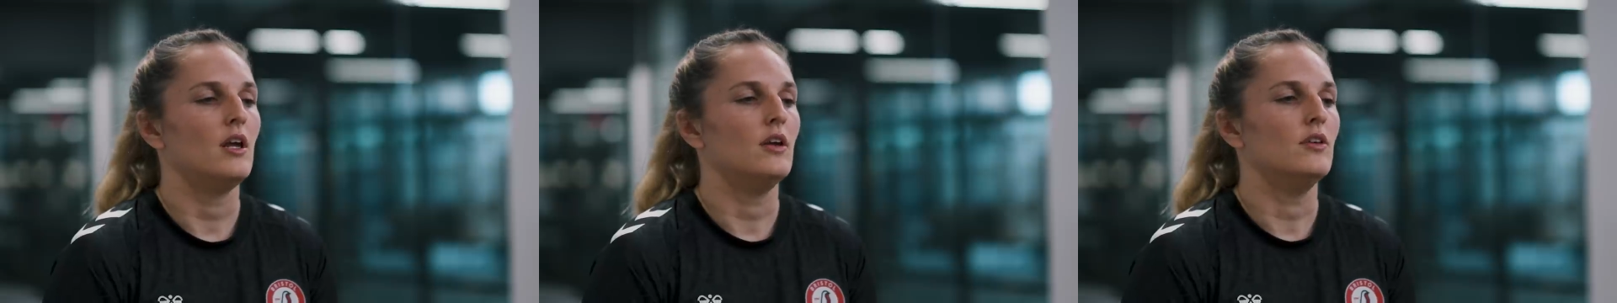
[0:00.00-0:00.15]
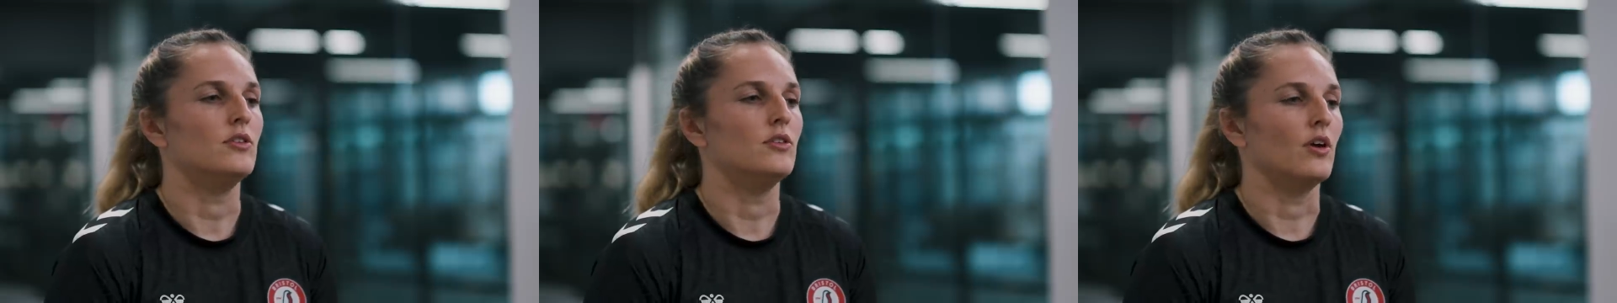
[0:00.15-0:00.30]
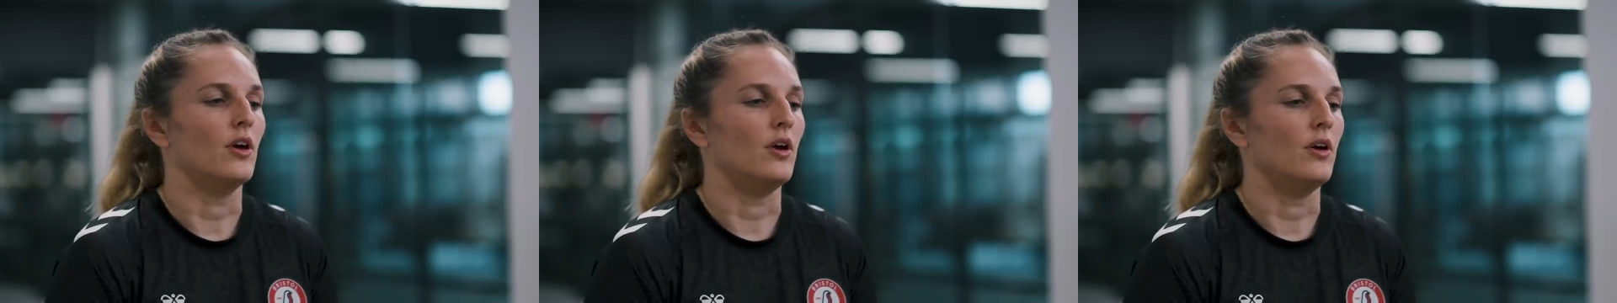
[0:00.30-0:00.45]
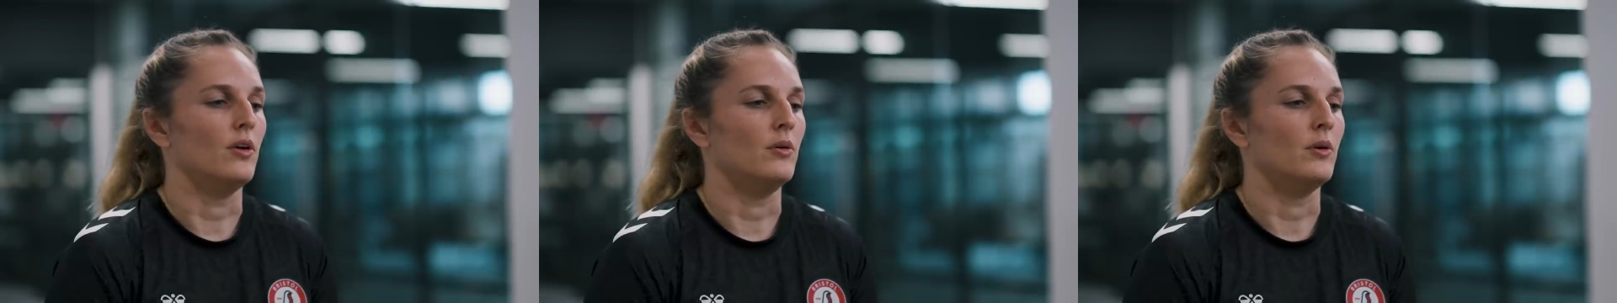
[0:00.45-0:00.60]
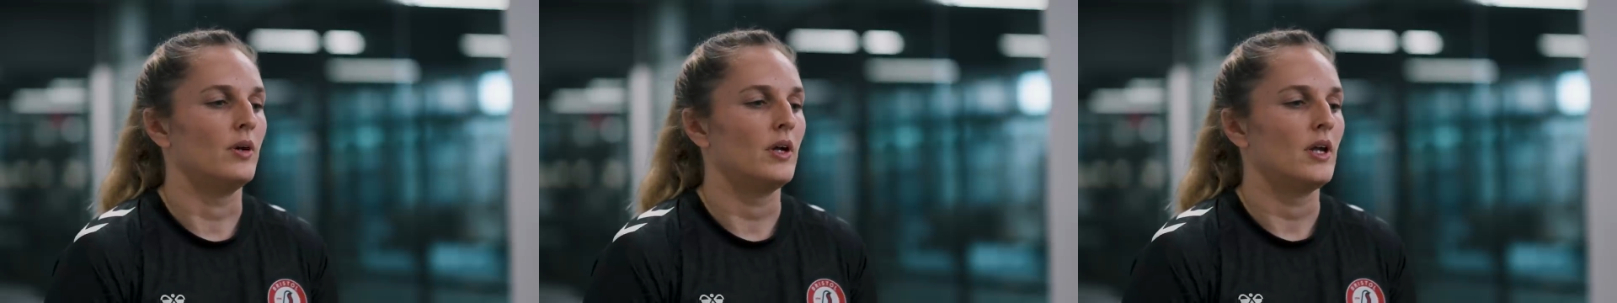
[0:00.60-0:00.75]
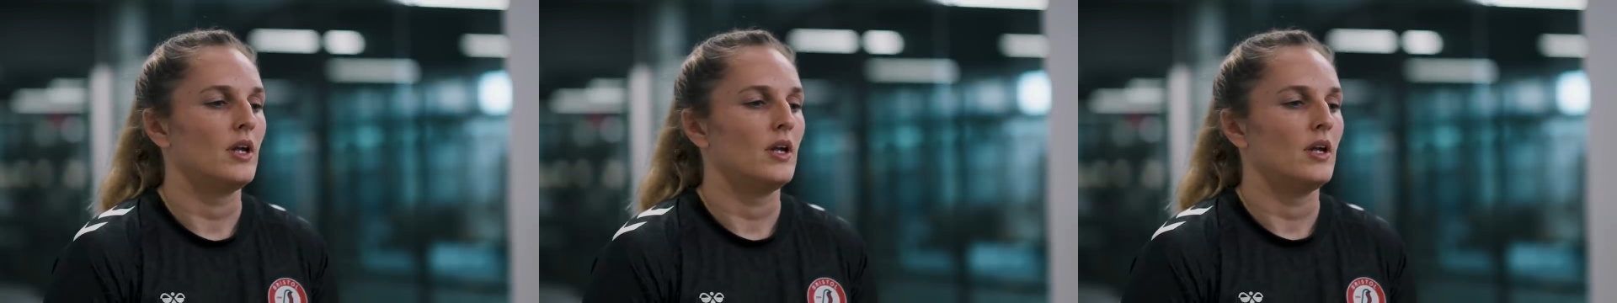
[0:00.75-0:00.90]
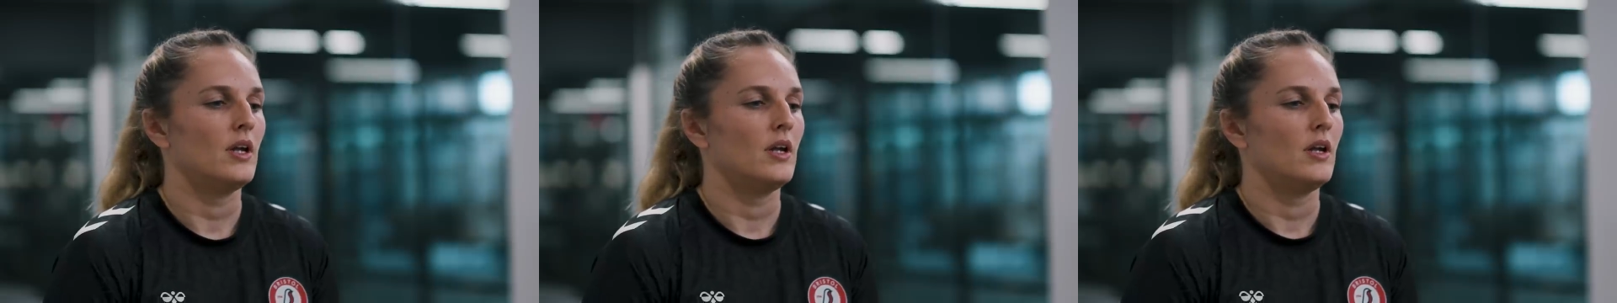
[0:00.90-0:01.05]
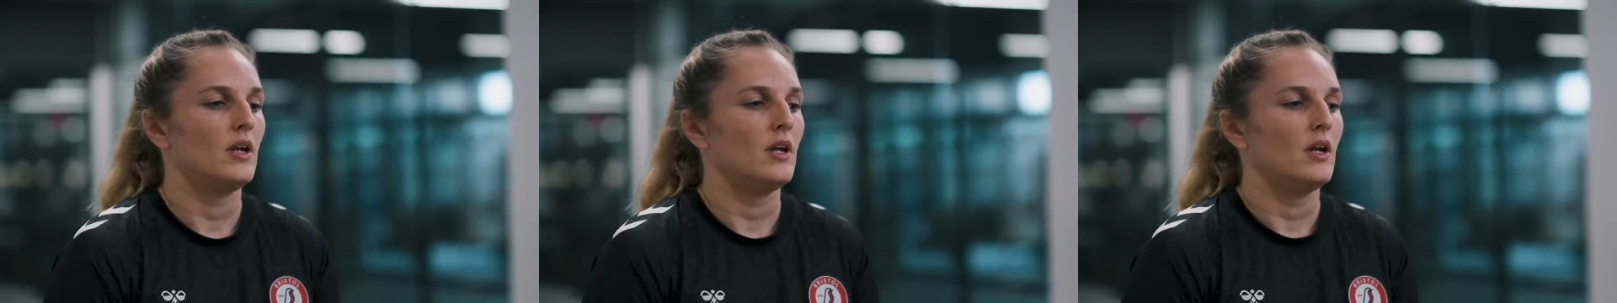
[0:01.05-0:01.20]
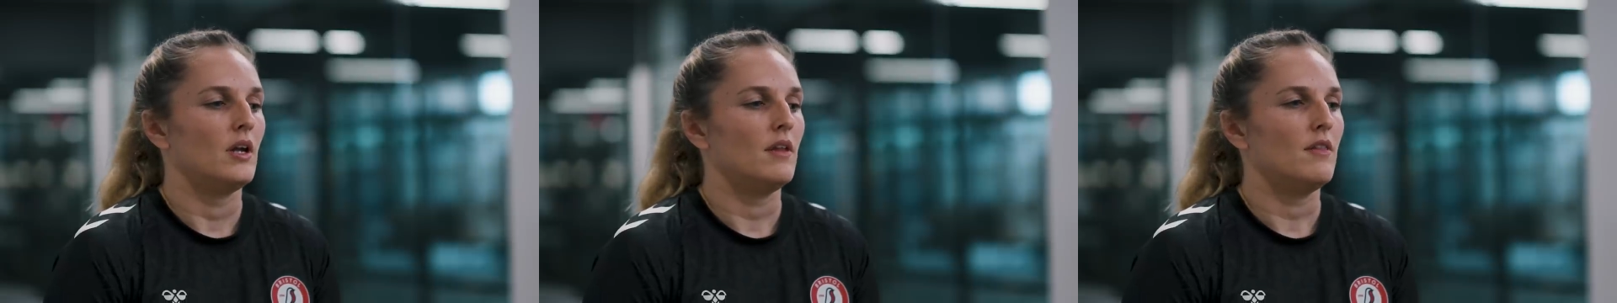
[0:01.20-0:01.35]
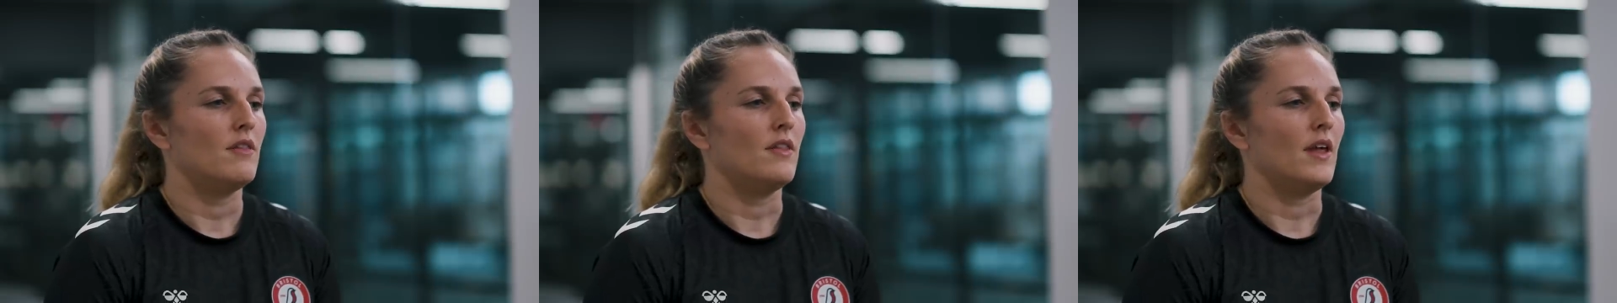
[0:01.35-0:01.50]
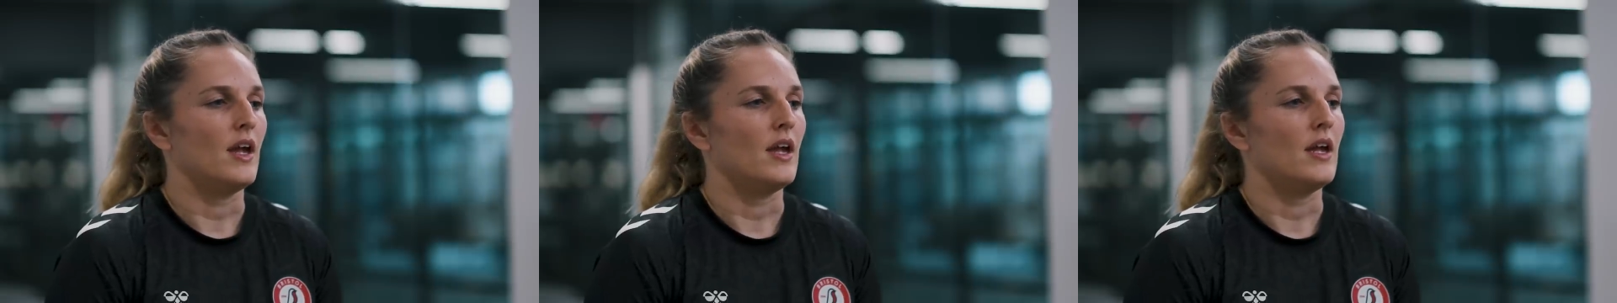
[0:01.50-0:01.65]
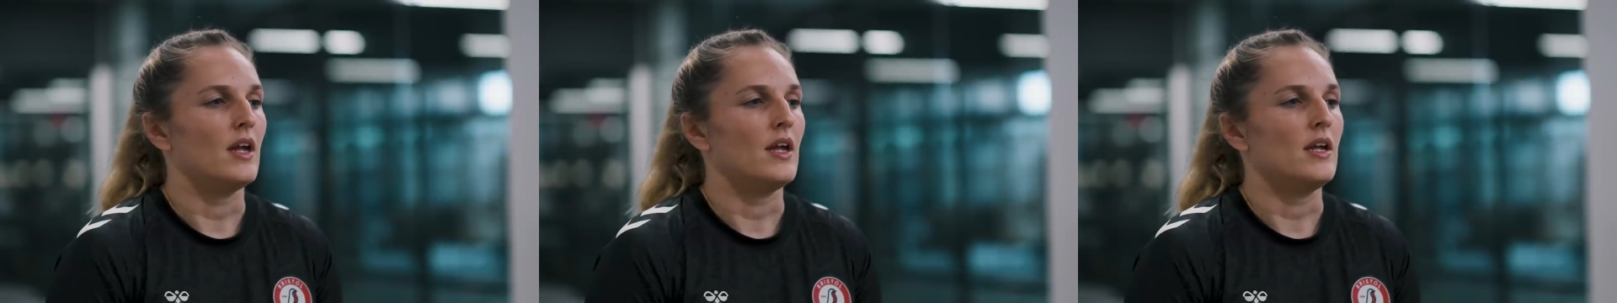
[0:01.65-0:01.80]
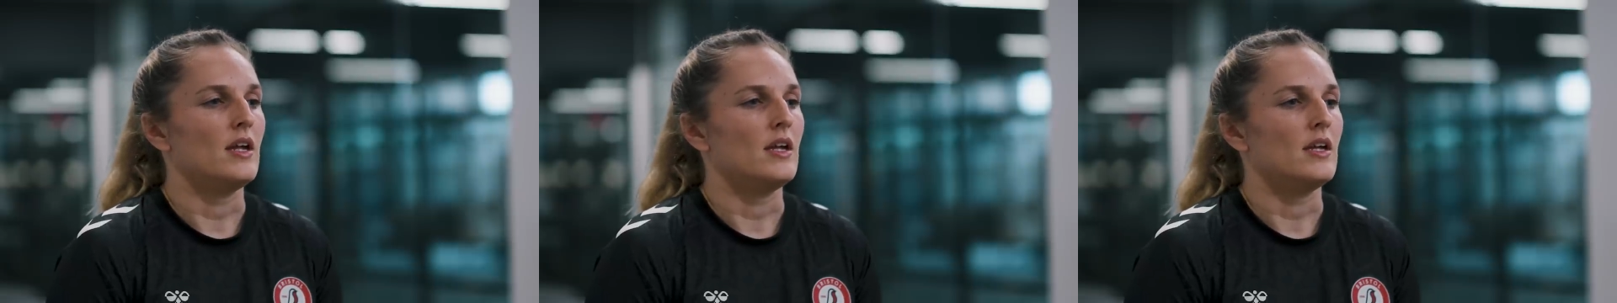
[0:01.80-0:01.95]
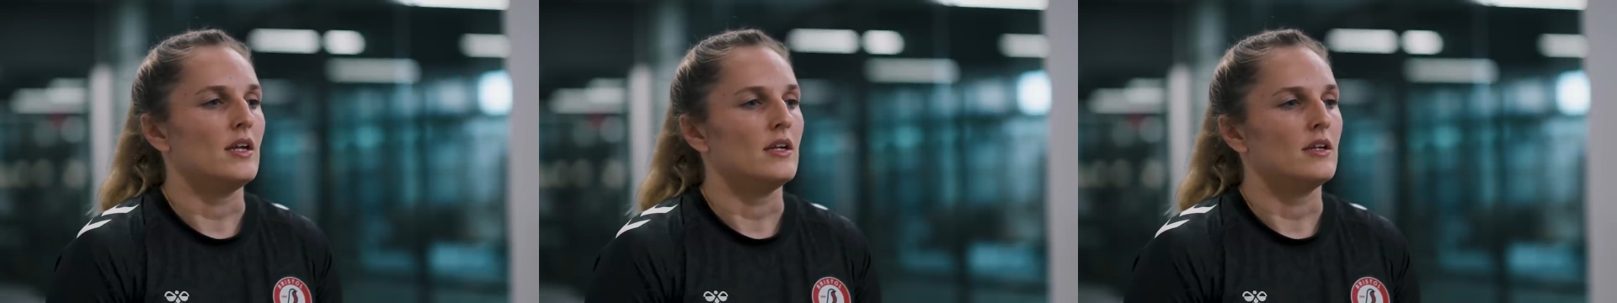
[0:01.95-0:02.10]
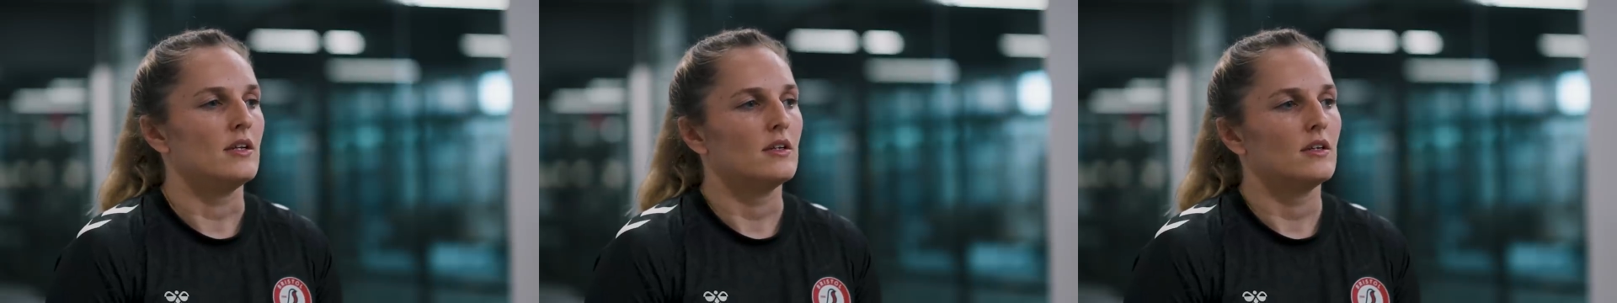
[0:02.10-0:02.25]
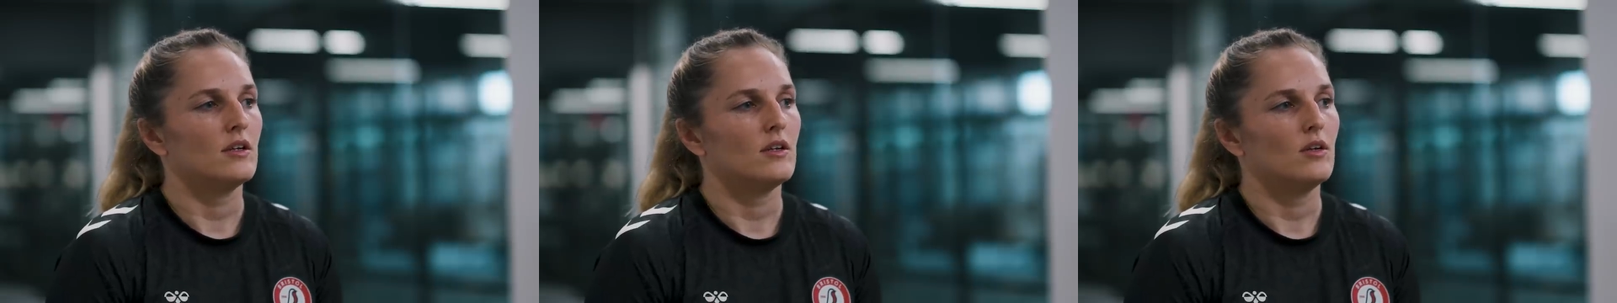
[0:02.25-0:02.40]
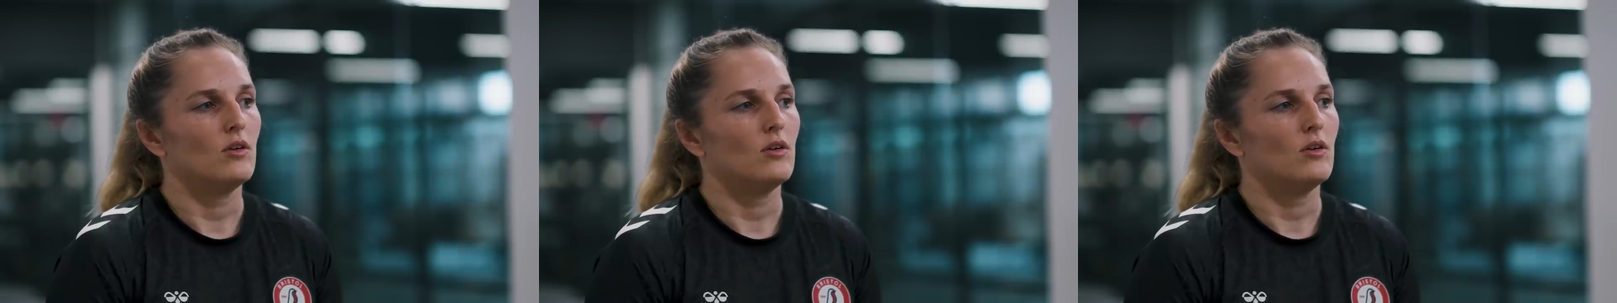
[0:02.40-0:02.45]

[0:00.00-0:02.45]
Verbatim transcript: So they